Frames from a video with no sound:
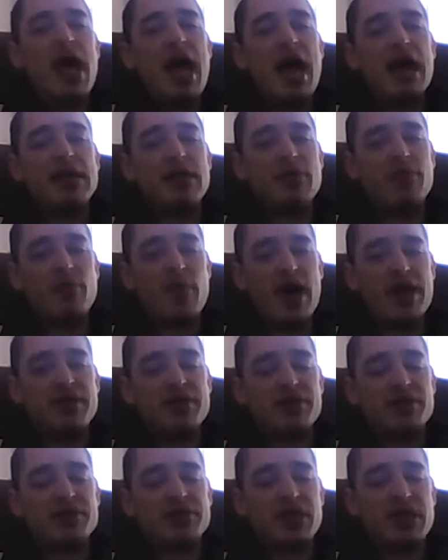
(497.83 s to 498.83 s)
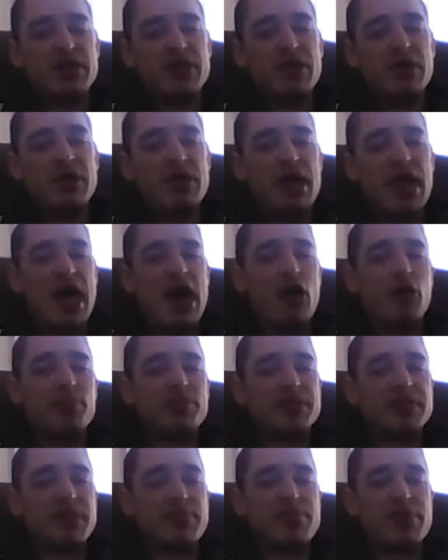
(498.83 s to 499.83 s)
And it weathers and
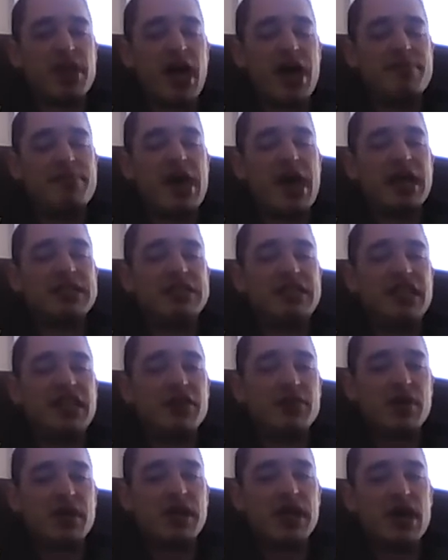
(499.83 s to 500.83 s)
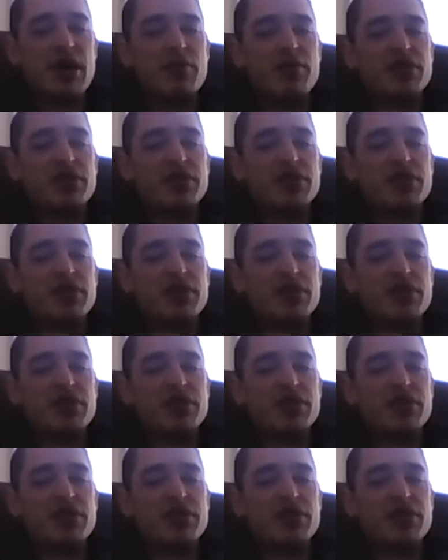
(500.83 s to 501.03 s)
helps supply bacteria,